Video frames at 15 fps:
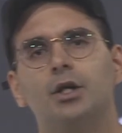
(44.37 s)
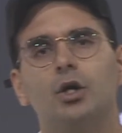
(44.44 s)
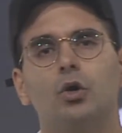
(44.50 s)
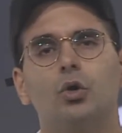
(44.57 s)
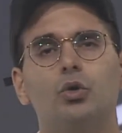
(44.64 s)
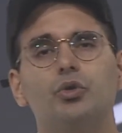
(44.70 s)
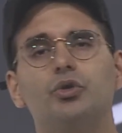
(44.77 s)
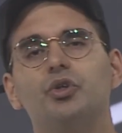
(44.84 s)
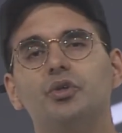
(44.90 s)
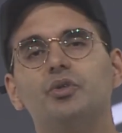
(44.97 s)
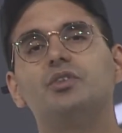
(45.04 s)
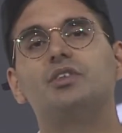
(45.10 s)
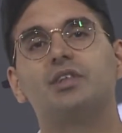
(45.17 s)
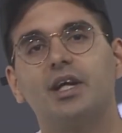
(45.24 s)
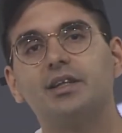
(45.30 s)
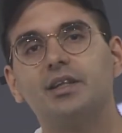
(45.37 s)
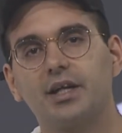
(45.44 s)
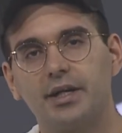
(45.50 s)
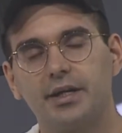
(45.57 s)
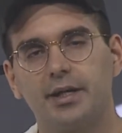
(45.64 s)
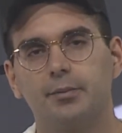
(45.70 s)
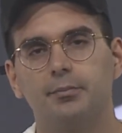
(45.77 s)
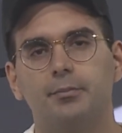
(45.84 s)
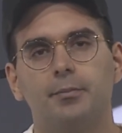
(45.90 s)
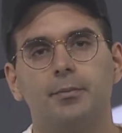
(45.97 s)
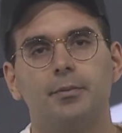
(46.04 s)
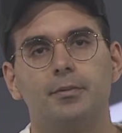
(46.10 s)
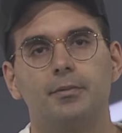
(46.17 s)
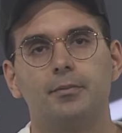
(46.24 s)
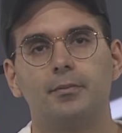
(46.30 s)
"Who do you say that I am?"
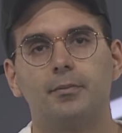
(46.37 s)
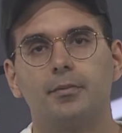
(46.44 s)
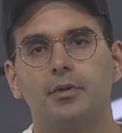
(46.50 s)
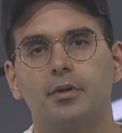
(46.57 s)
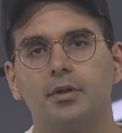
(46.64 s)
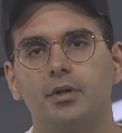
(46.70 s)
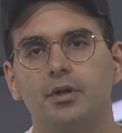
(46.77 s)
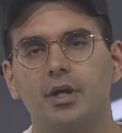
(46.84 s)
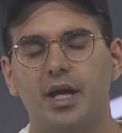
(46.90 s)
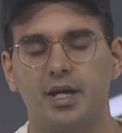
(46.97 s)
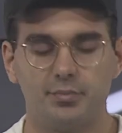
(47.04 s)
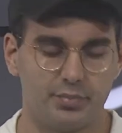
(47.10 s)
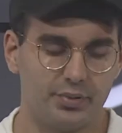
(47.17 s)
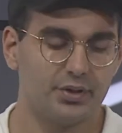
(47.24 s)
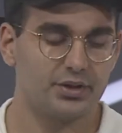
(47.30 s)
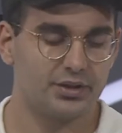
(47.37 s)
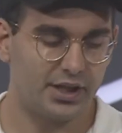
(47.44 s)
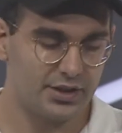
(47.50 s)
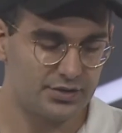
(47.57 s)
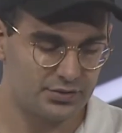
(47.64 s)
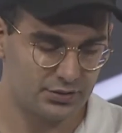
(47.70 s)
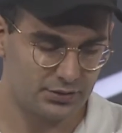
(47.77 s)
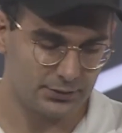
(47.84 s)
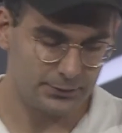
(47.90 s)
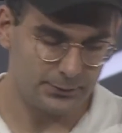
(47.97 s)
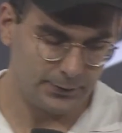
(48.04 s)
And Peter answered,